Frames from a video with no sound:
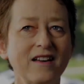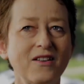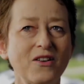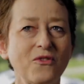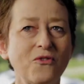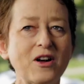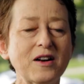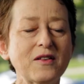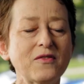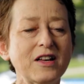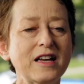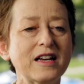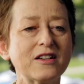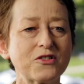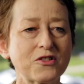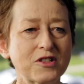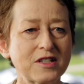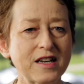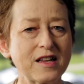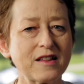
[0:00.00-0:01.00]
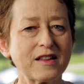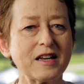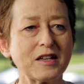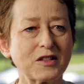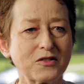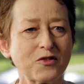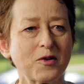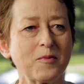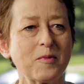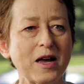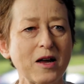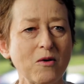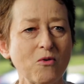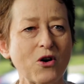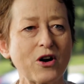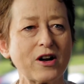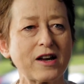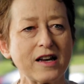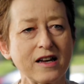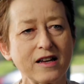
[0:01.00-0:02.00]
One of the interesting things for me
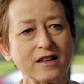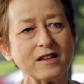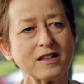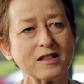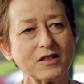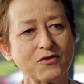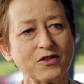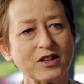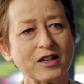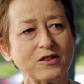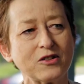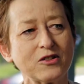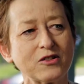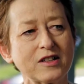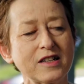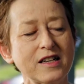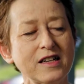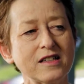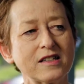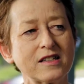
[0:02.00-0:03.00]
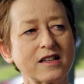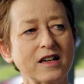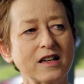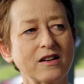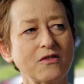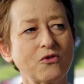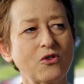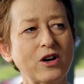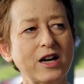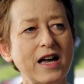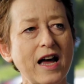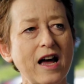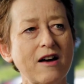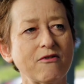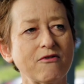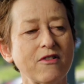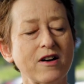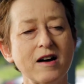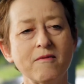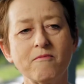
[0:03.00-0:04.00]
working in this field is that we
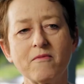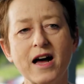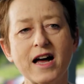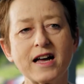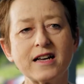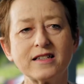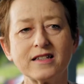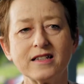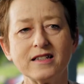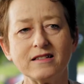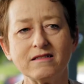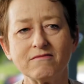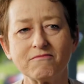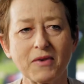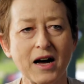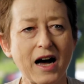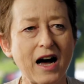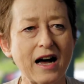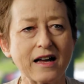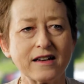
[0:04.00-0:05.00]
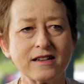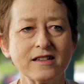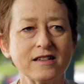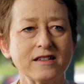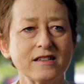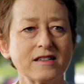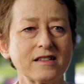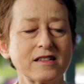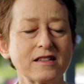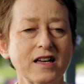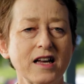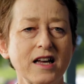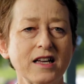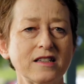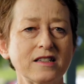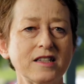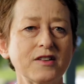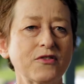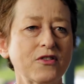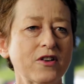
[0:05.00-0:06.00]
have amazing partners
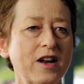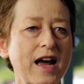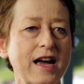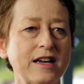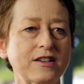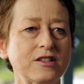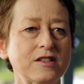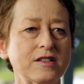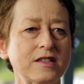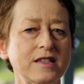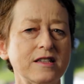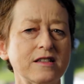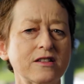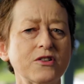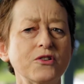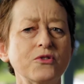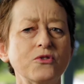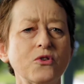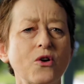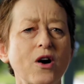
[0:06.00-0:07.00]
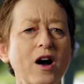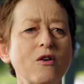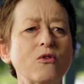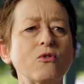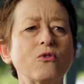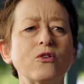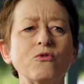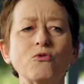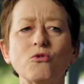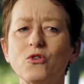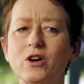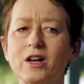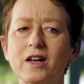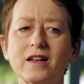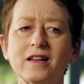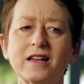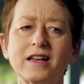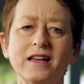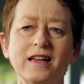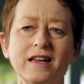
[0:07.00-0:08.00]
at different agencies who are
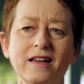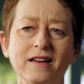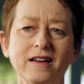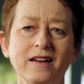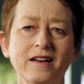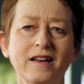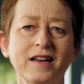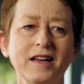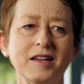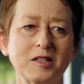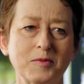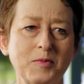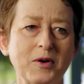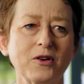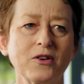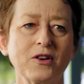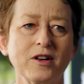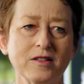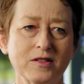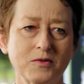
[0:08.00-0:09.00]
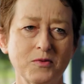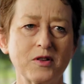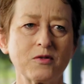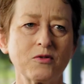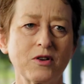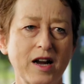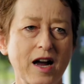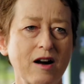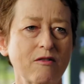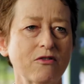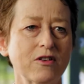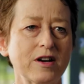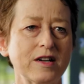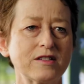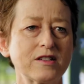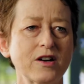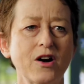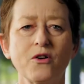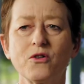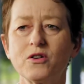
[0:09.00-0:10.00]
really experienced with recovery.
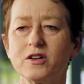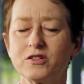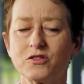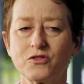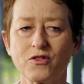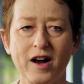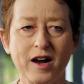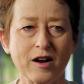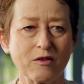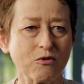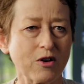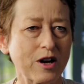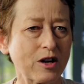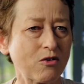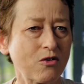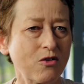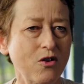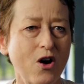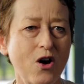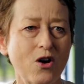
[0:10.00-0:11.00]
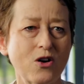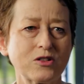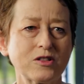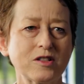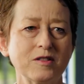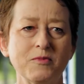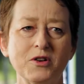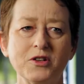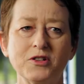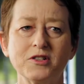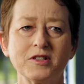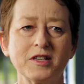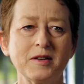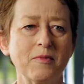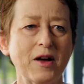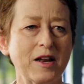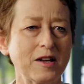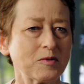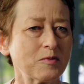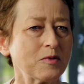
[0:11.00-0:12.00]
So Australian Red Cross, Emergency
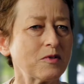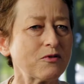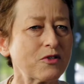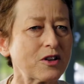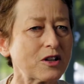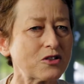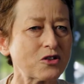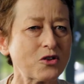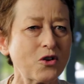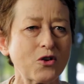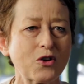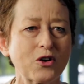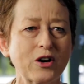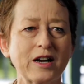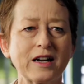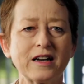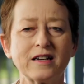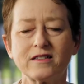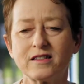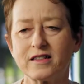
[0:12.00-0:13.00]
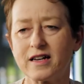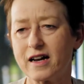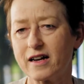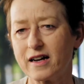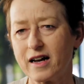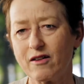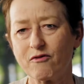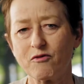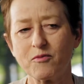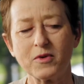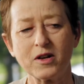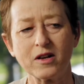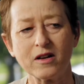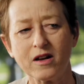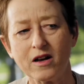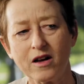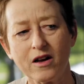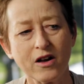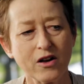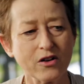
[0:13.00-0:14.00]
Management Victoria, state government,
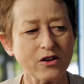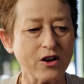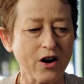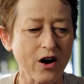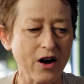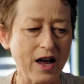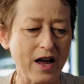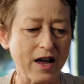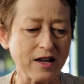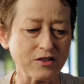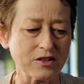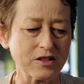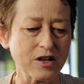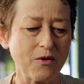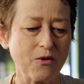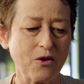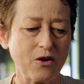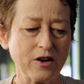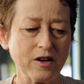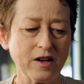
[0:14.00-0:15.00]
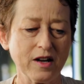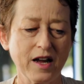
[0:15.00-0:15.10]
and so on.